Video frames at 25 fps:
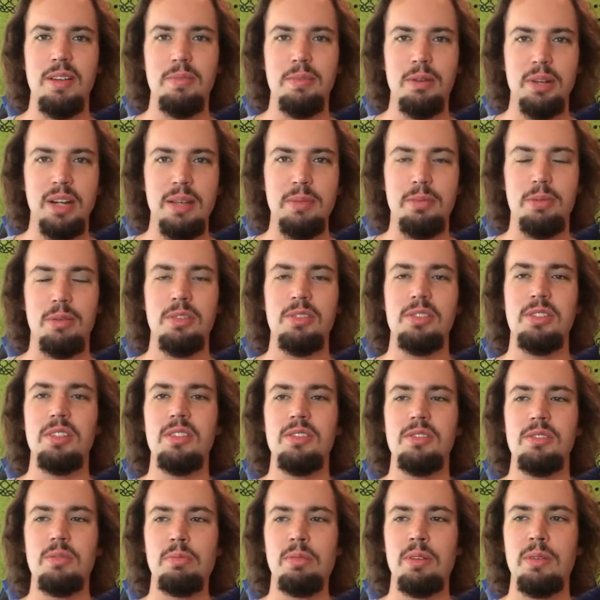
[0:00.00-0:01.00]
put a person
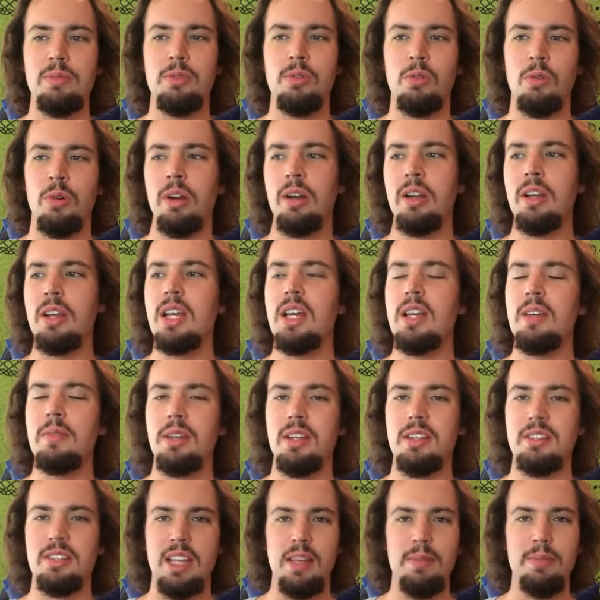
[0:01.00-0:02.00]
in the Supreme Court
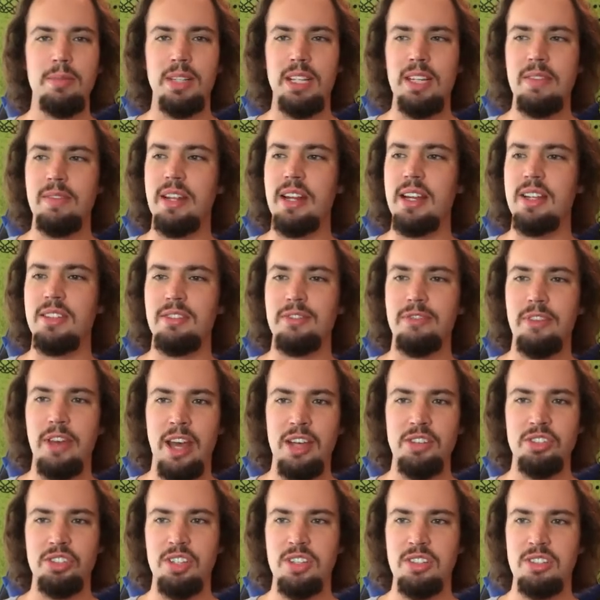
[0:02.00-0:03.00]
because they believe that is
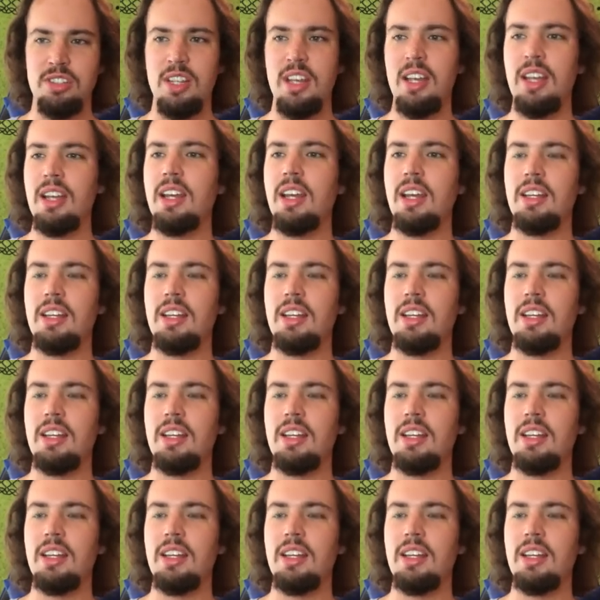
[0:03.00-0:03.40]
fascist,